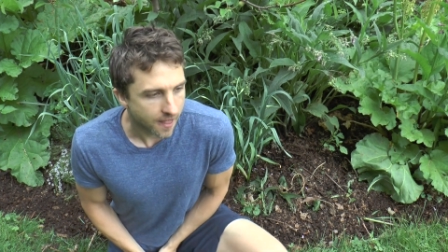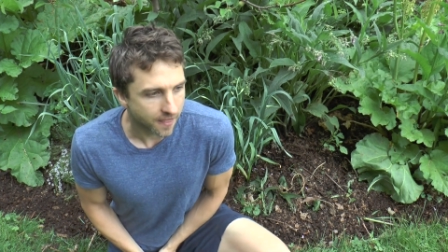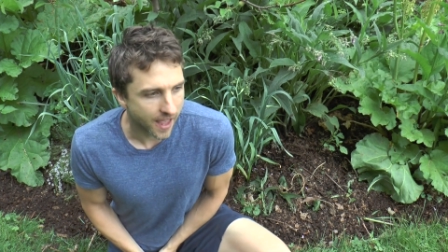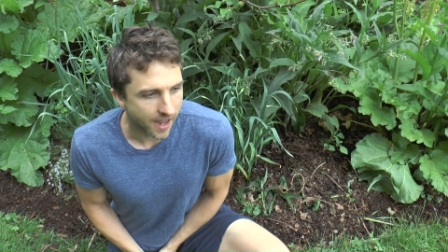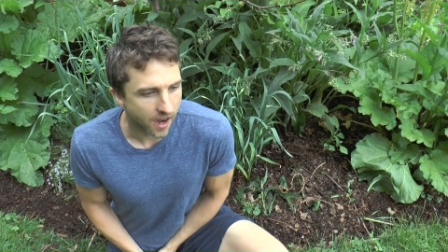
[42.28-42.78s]

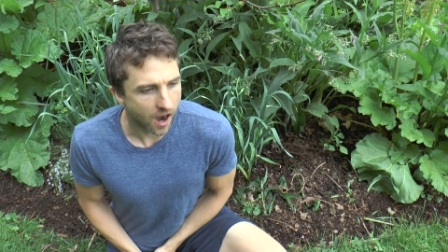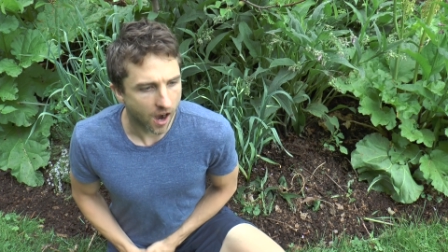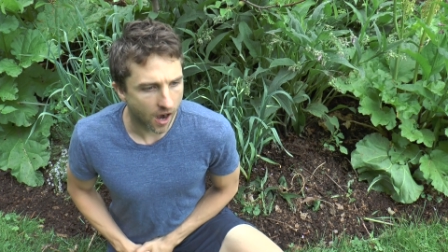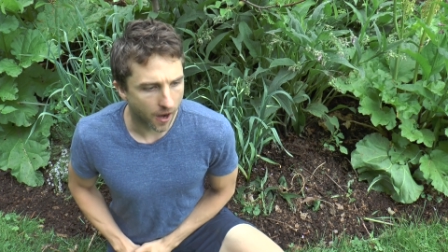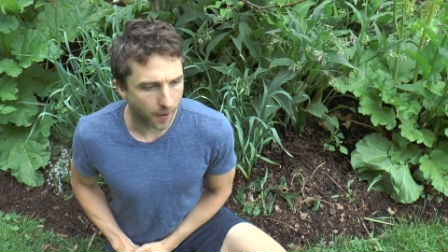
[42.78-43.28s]
They
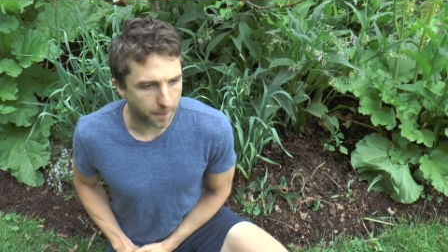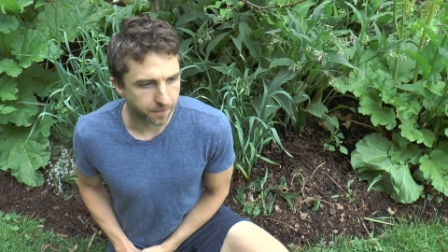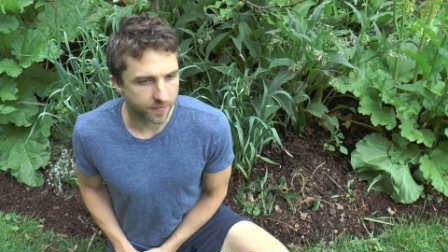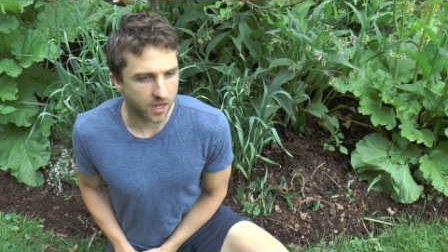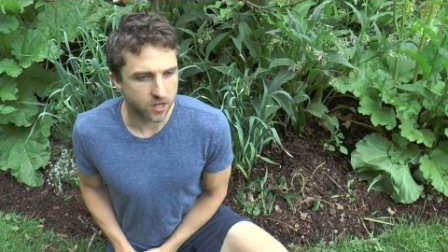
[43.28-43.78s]
are
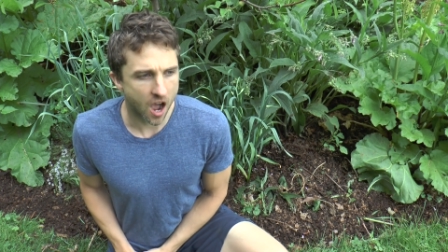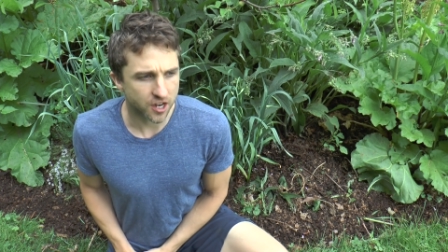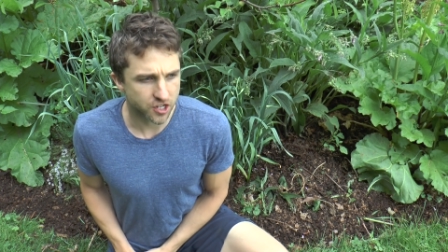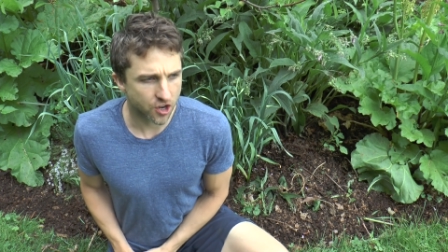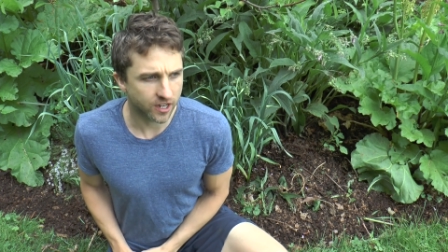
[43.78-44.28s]

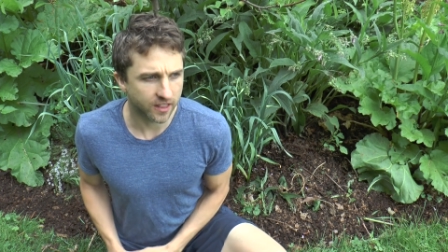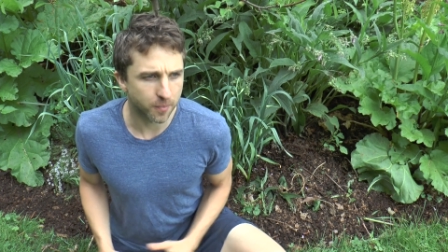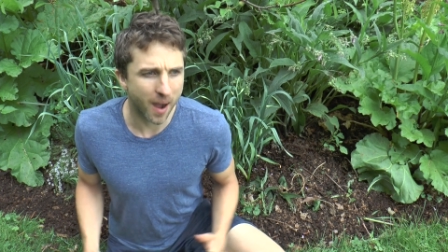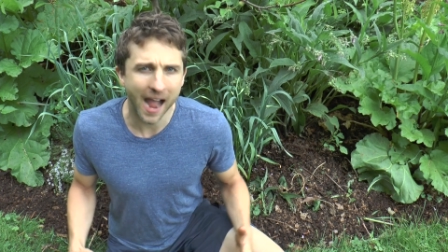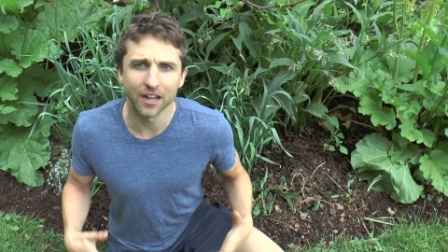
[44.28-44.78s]
not turning the
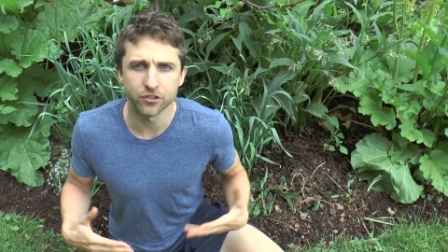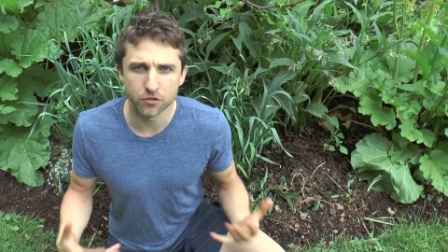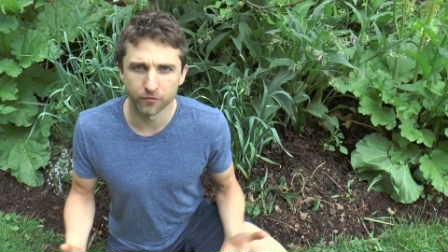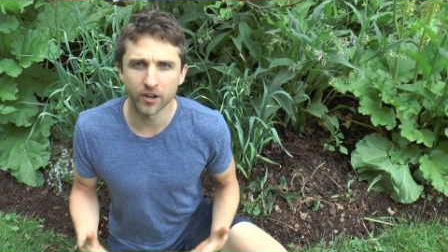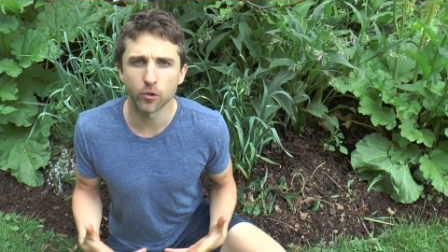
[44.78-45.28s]
pile
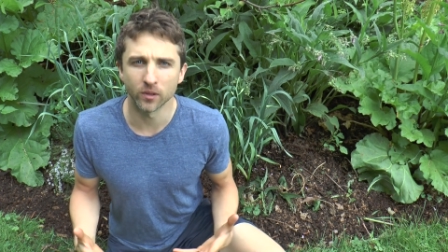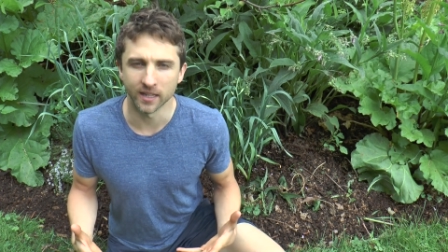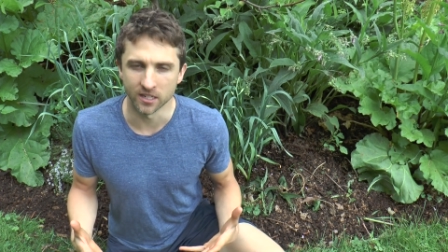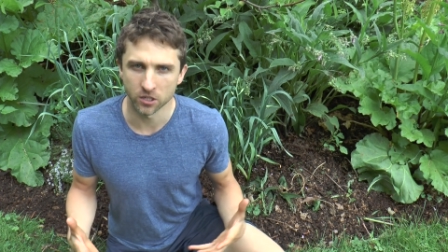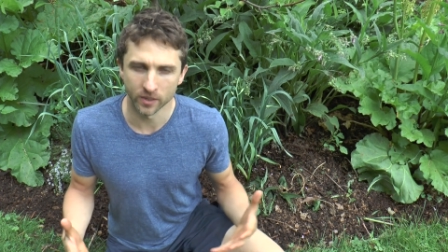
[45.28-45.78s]
too
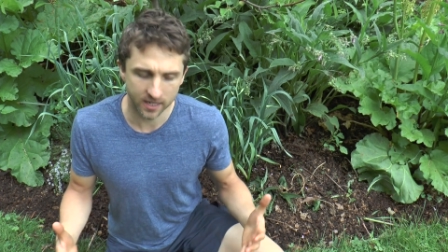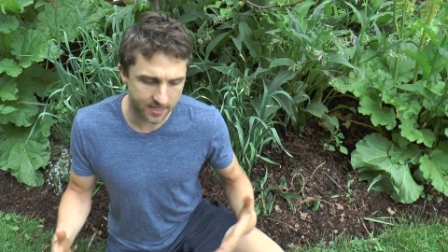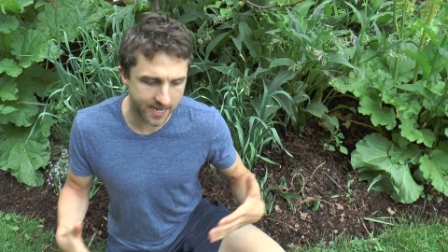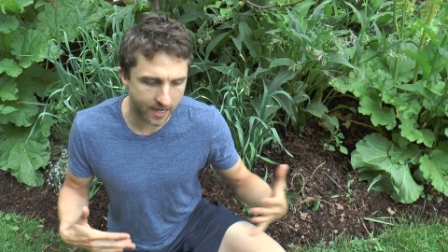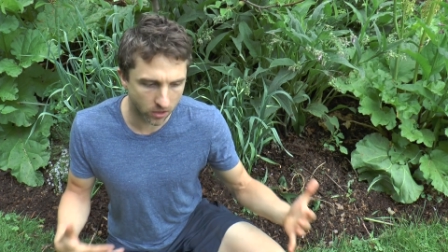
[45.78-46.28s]
frequently, so it
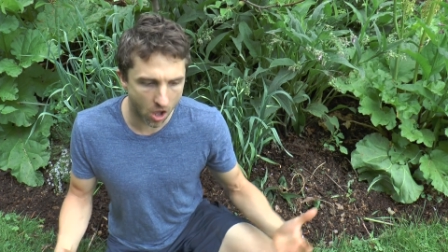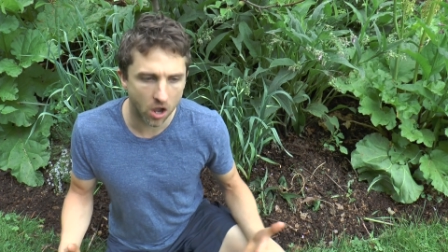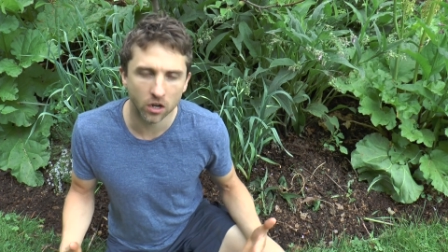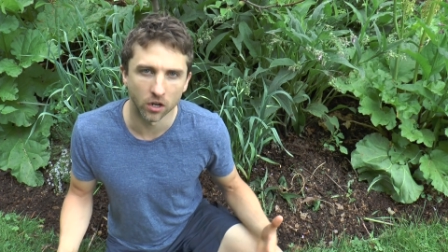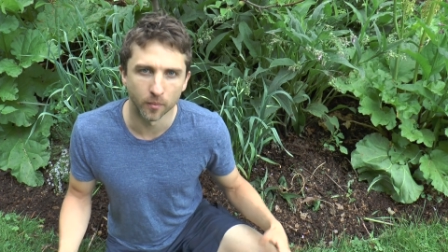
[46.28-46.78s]
does take
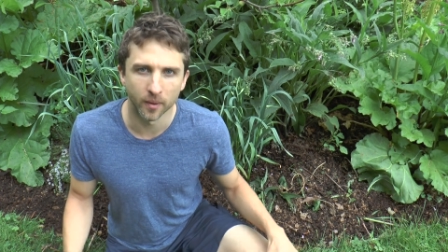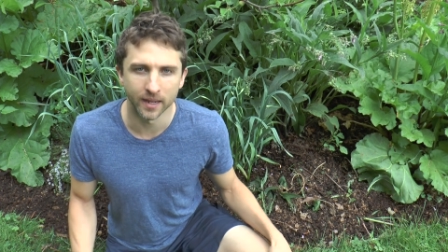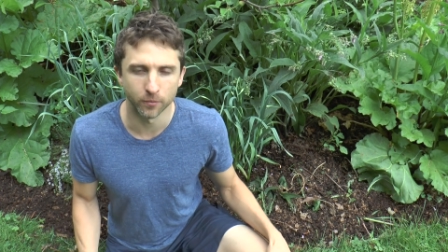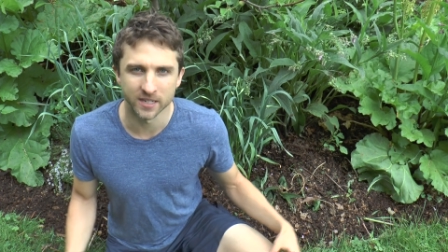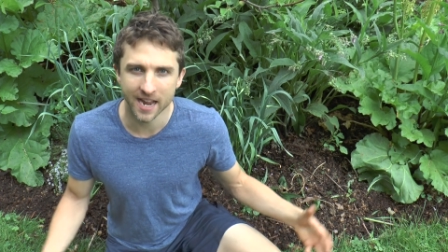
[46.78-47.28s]
longer, but
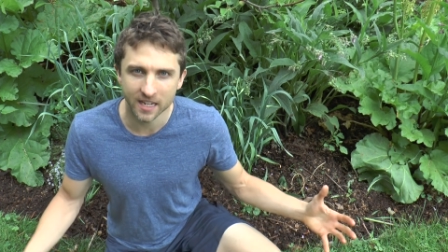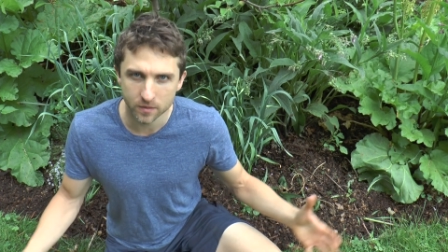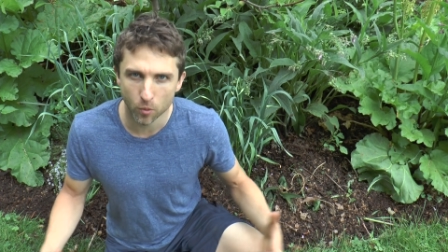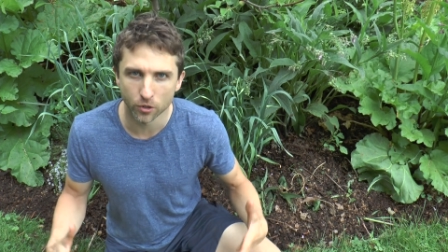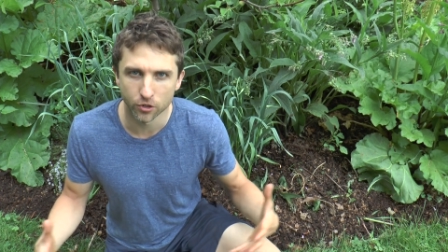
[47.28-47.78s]
it
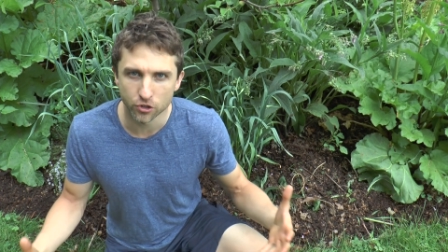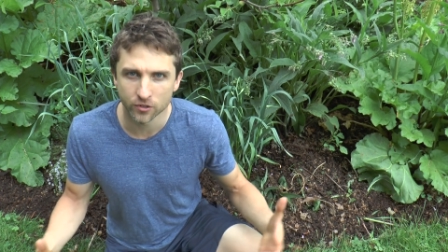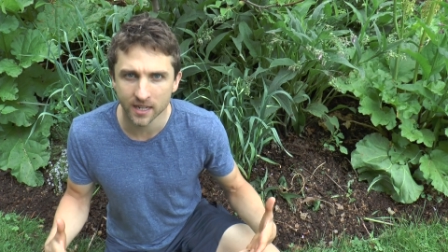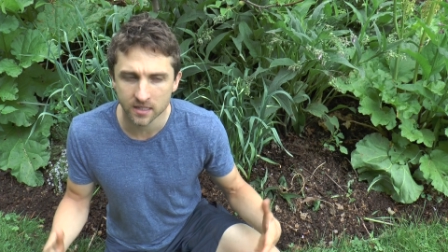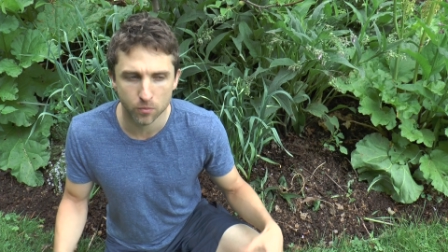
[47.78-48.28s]
retains more
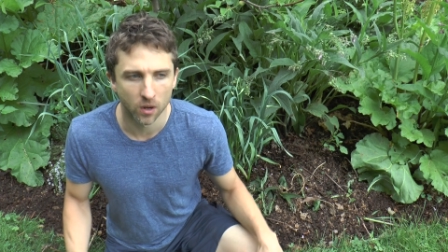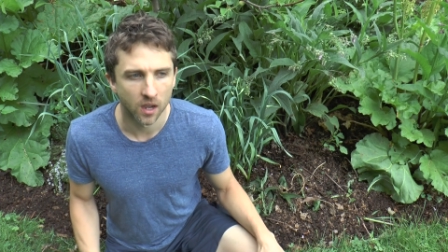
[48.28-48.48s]
nutrients,